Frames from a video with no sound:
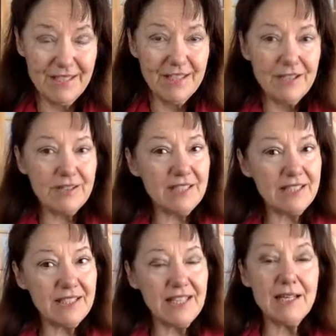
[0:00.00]
You need
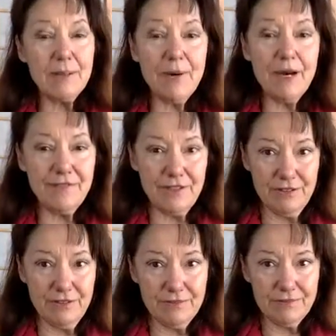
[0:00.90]
to get a
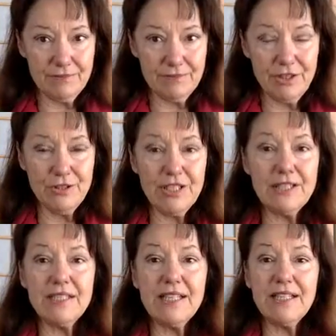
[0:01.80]
buffer. You
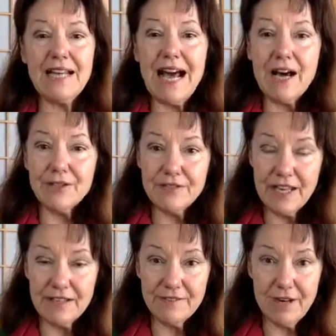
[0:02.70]
need to get out of
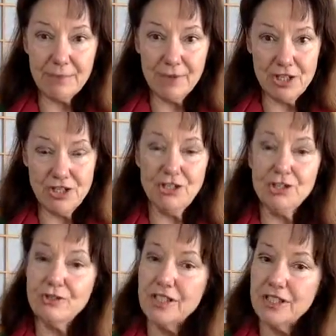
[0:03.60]
that vibration.
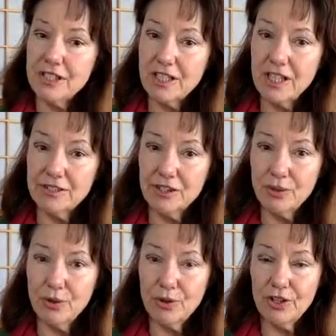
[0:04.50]
You need to cut the
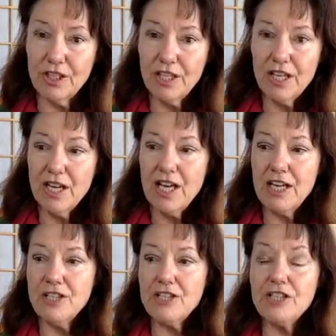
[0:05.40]
cord,
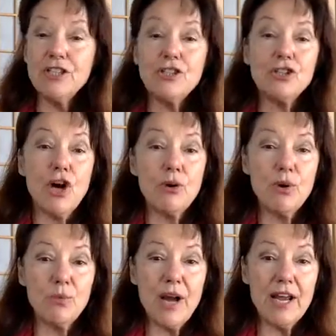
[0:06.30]
and you need to
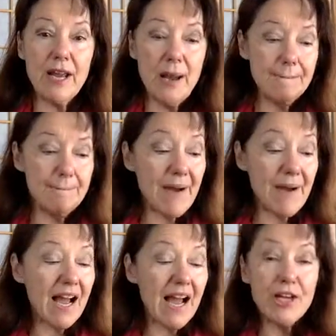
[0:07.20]
go away
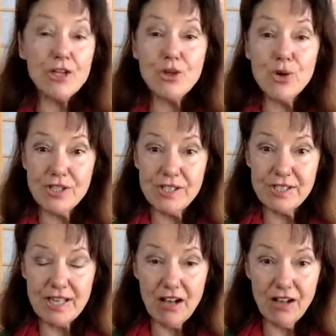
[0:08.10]
by
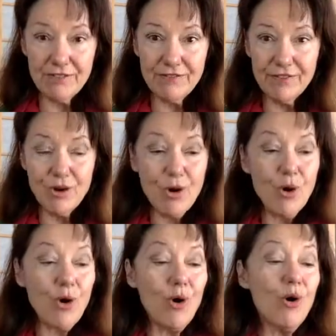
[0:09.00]
yourself
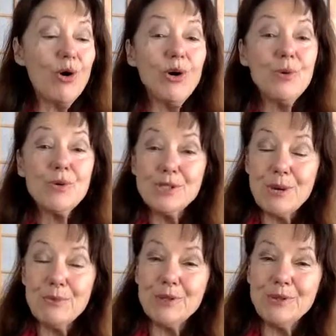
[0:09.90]
or with
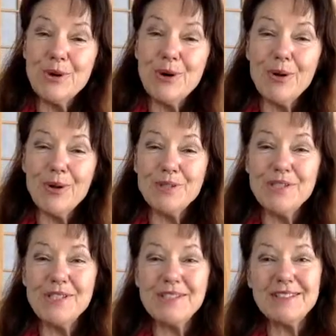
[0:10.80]
someone who
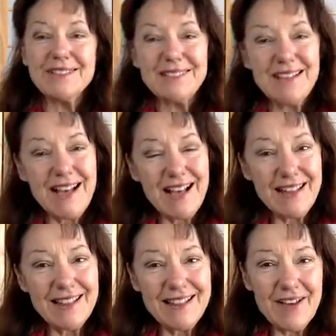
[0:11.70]
holds
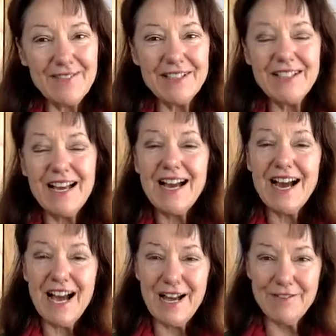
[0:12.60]
a loving
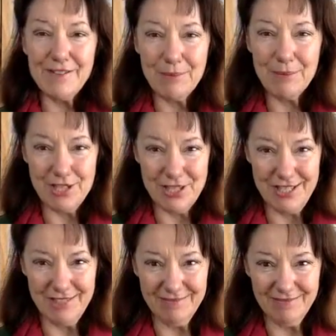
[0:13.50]
high
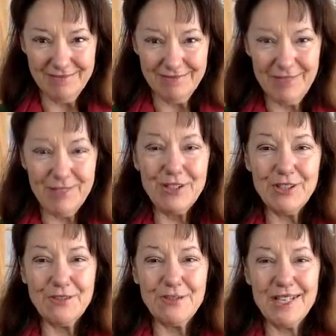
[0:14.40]
vibration, if you
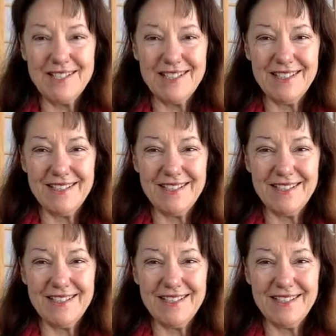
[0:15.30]
can arrange it.